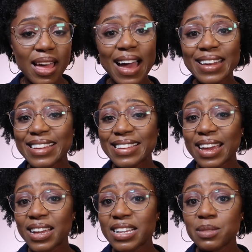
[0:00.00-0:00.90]
And it can
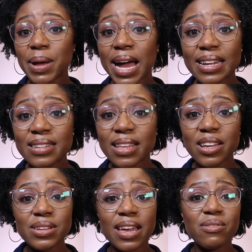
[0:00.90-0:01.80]
get as bad
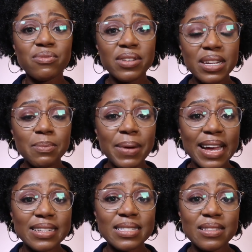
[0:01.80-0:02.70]
that you get really
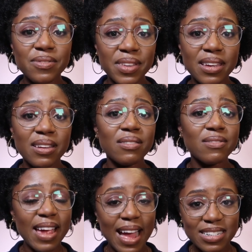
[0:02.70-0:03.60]
bad, severe
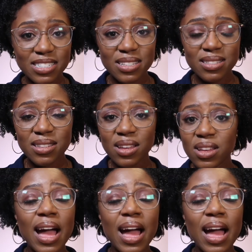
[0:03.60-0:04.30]
reactions,